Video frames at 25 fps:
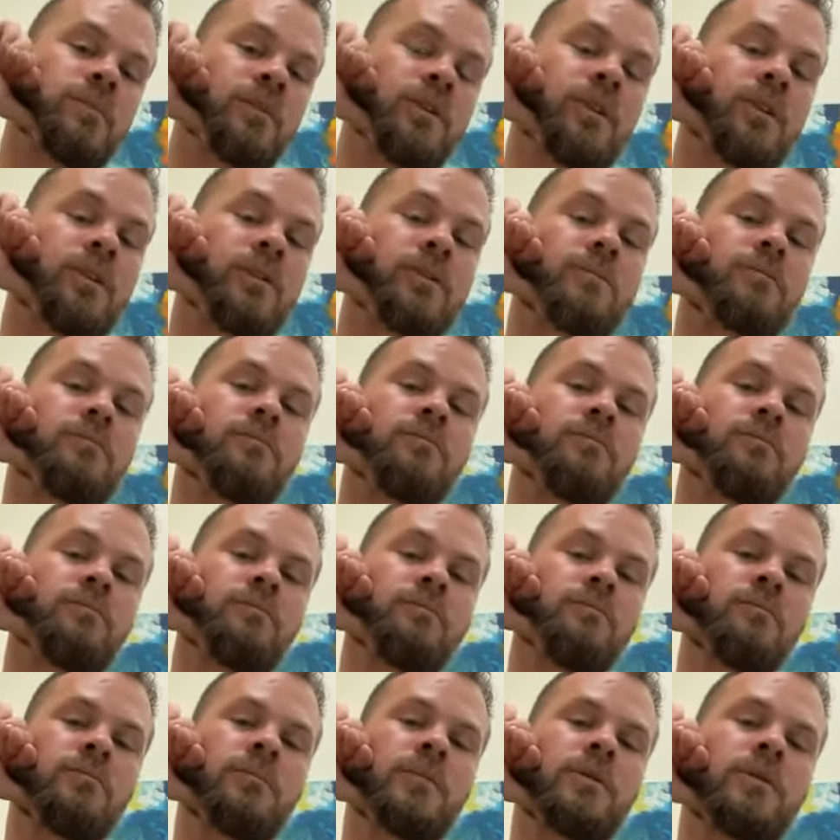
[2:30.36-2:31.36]
hook,
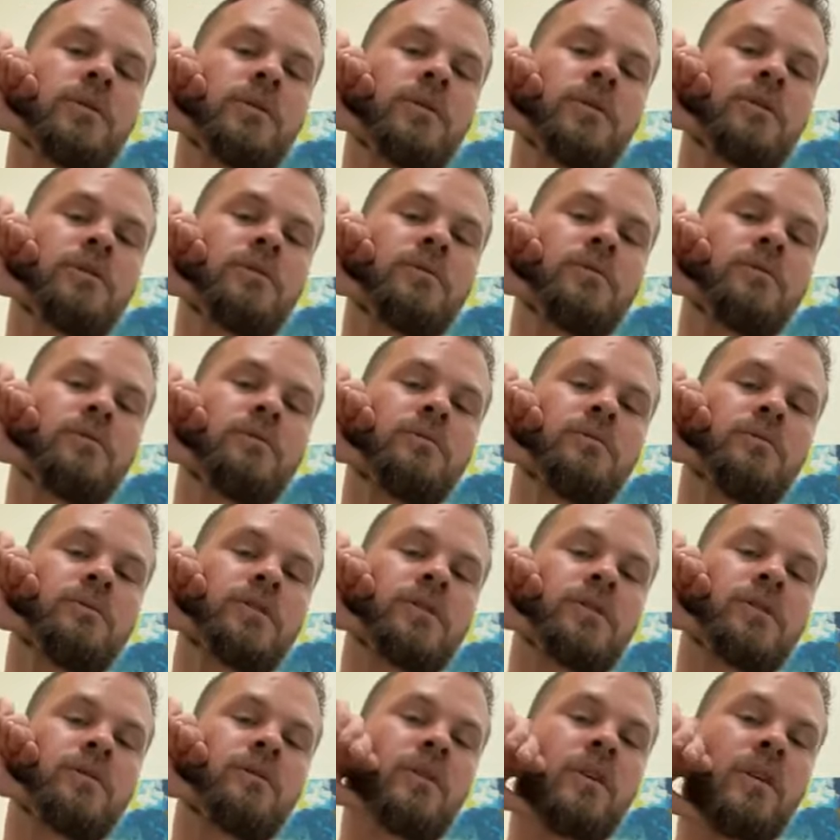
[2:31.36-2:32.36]
hook,
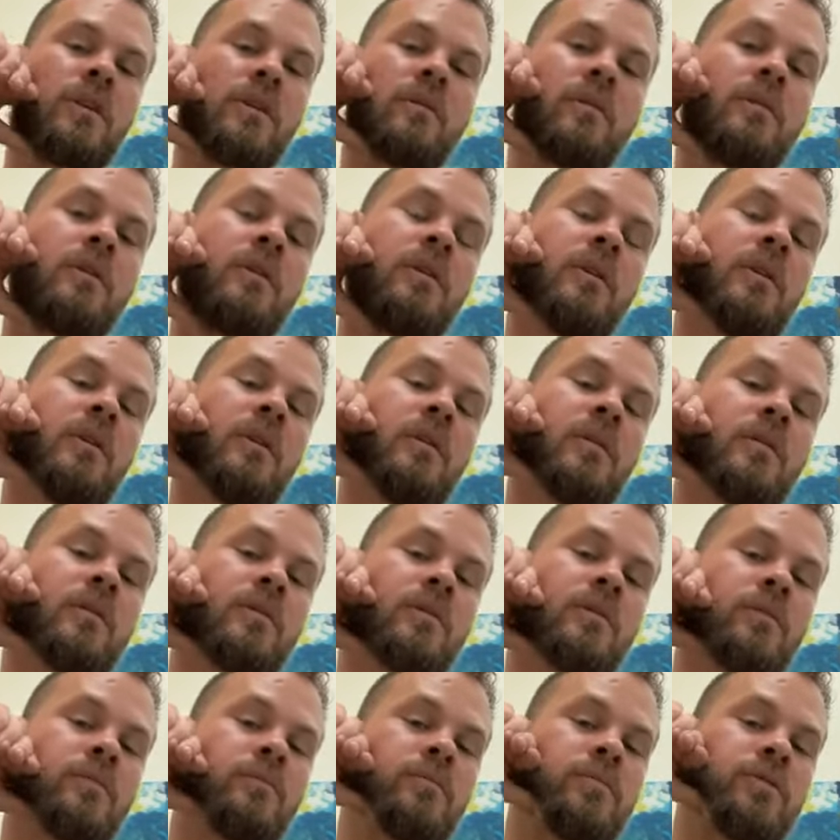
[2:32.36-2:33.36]
down, down.
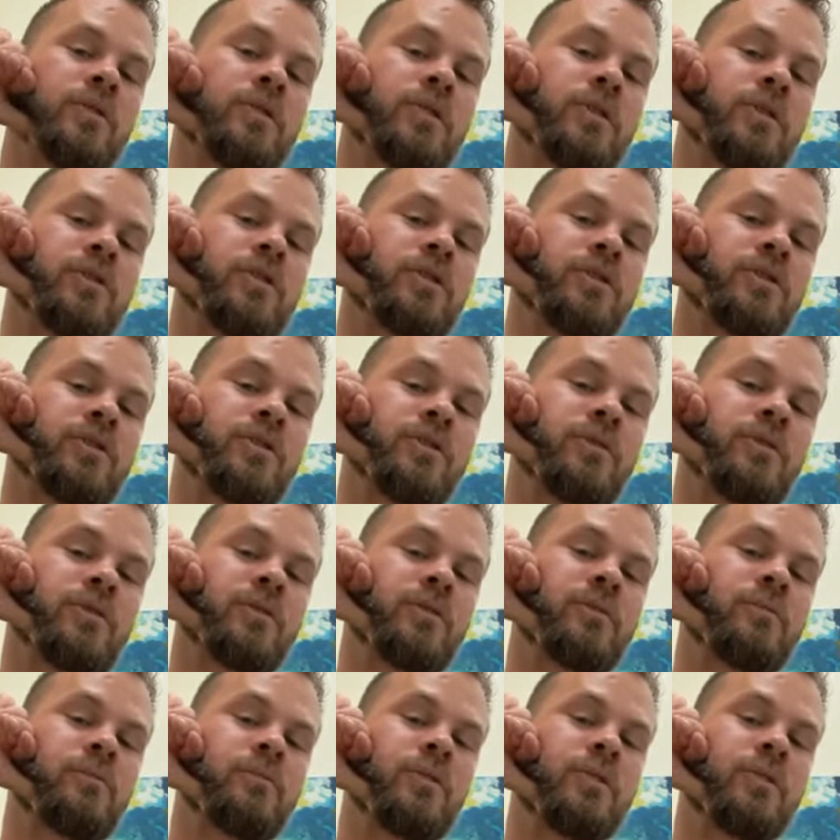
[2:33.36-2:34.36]
So push,
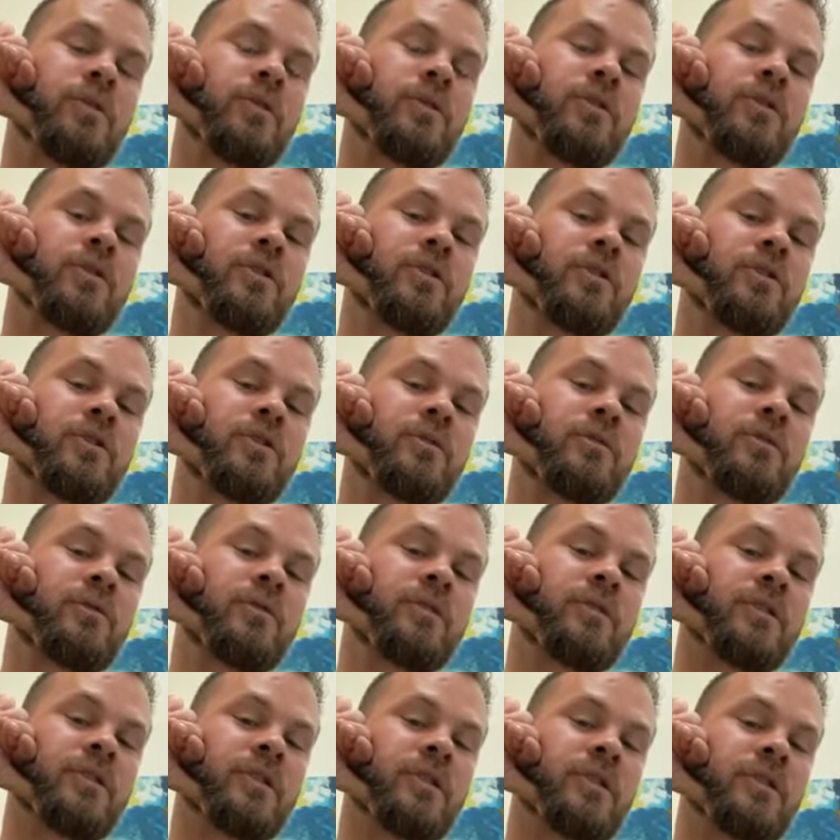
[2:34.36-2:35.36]
push,
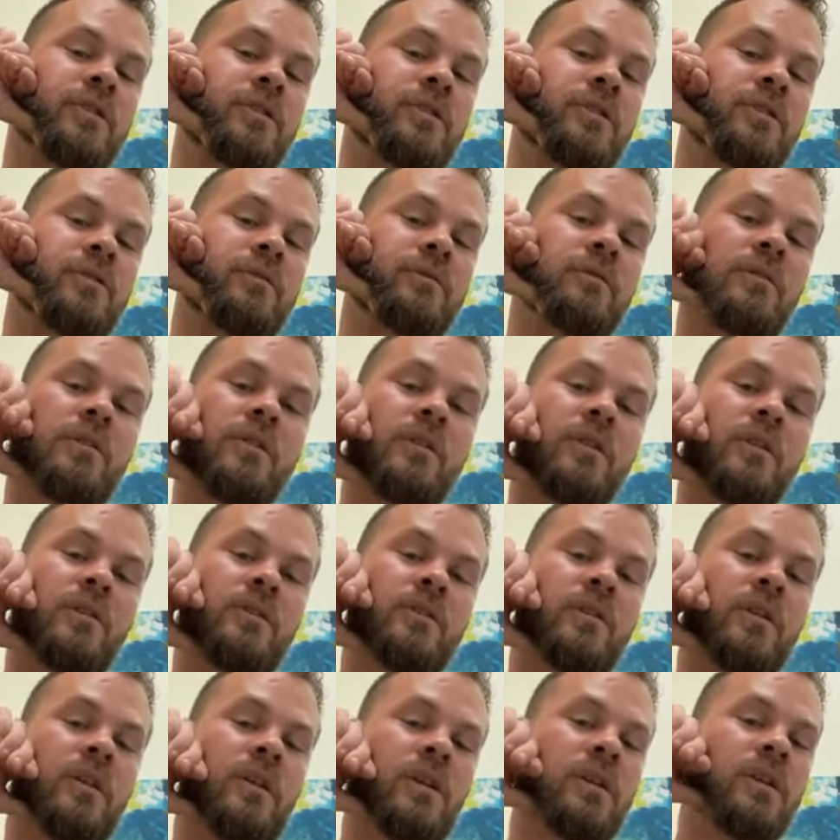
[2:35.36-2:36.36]
release, release.
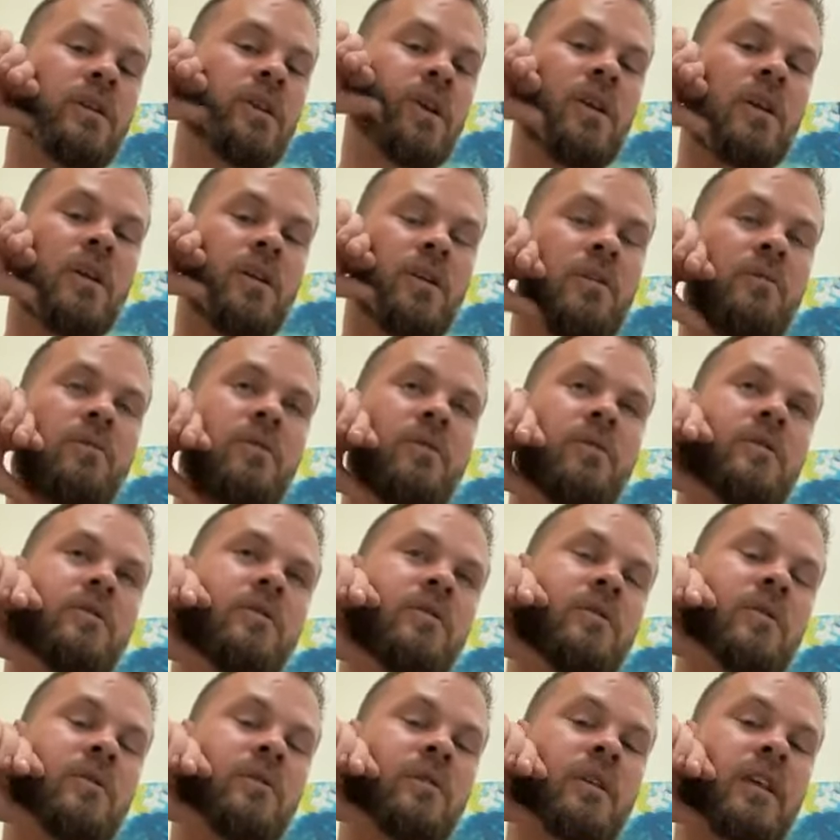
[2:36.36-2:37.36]
And you would just
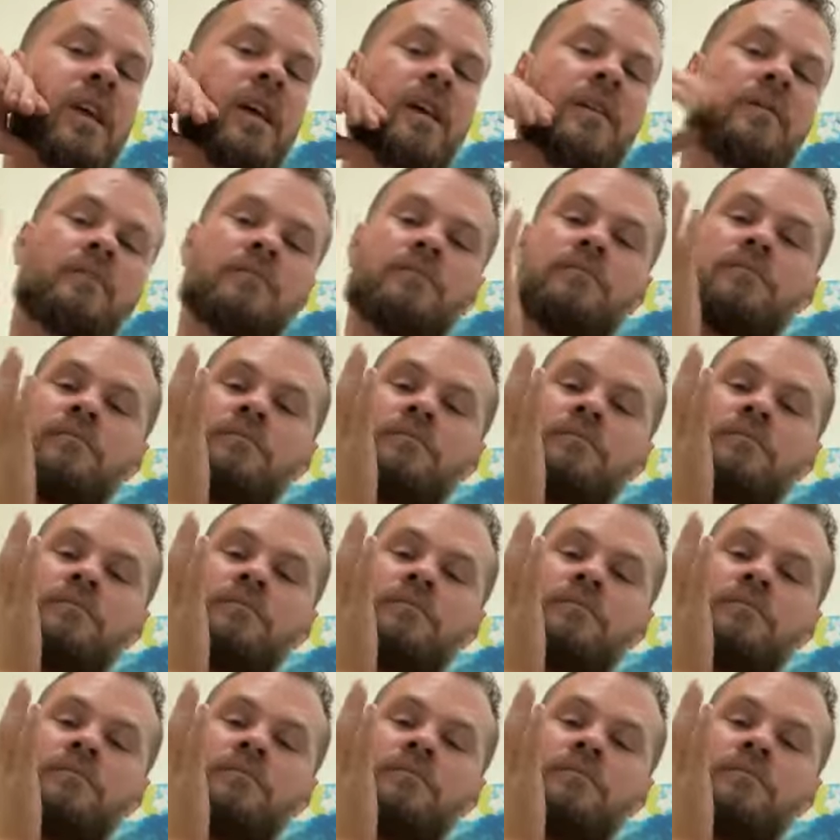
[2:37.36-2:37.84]
do that